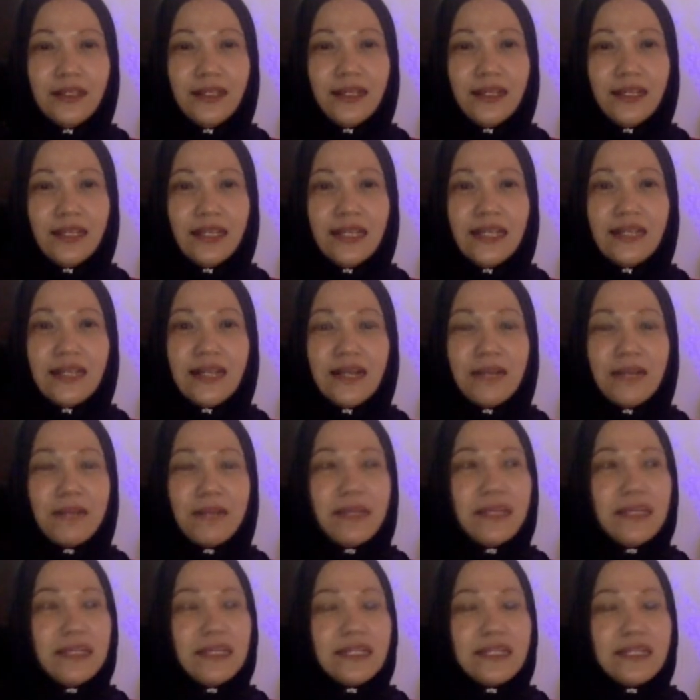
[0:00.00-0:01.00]
uh, in coming
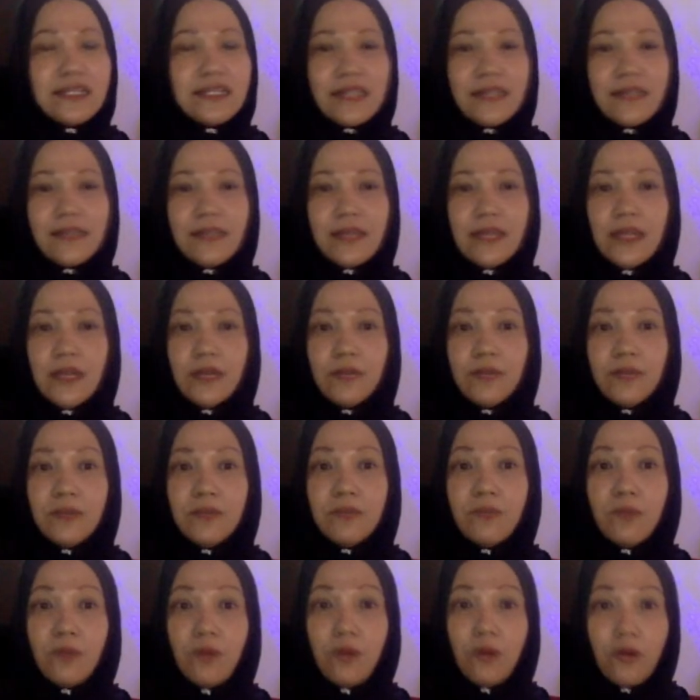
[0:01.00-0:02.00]
years i think it'll be
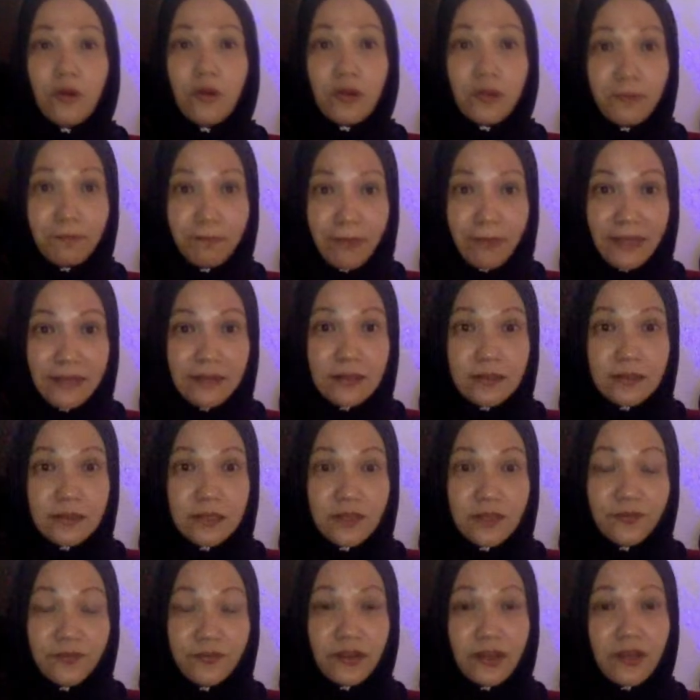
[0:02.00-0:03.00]
more
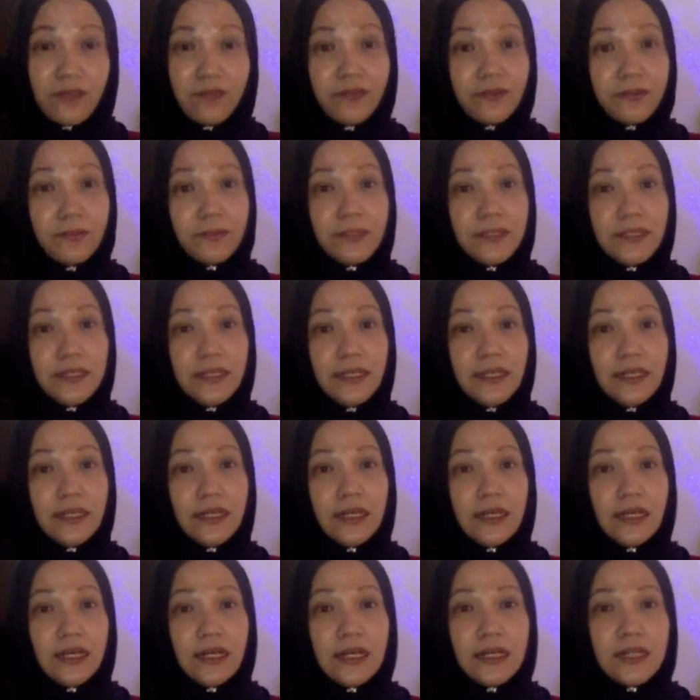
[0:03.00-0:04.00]
competitive for everybody
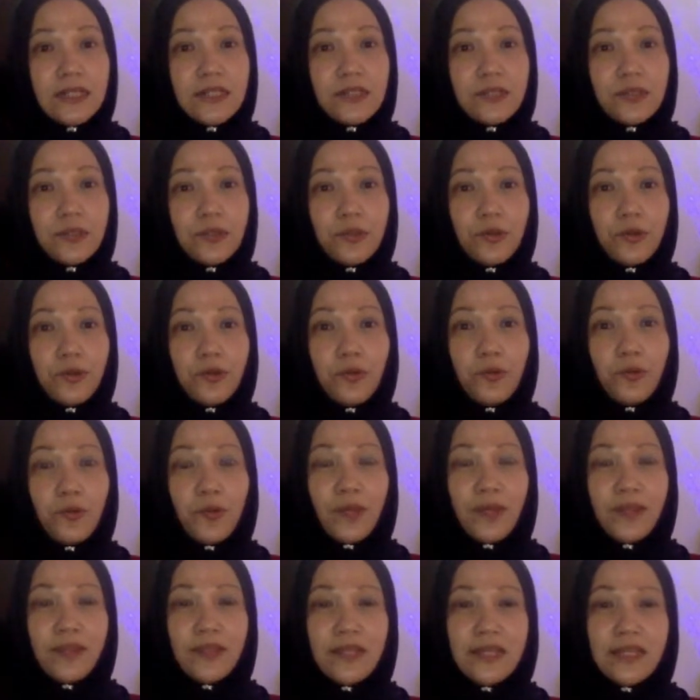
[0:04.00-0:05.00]
so
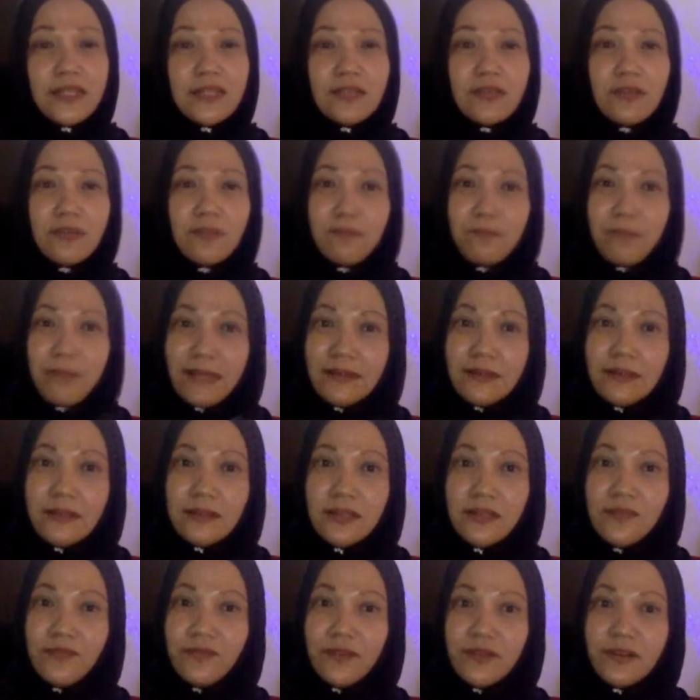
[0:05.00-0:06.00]
whether it's
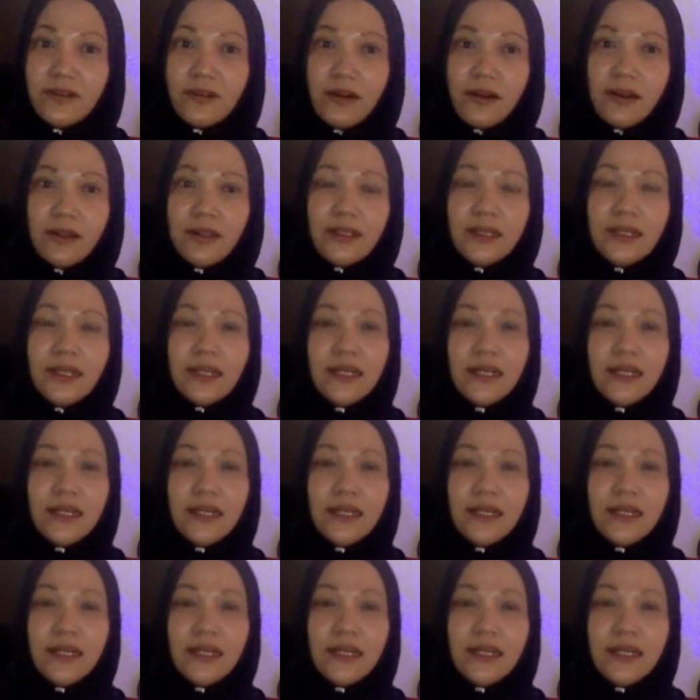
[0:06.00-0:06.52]
competitive or not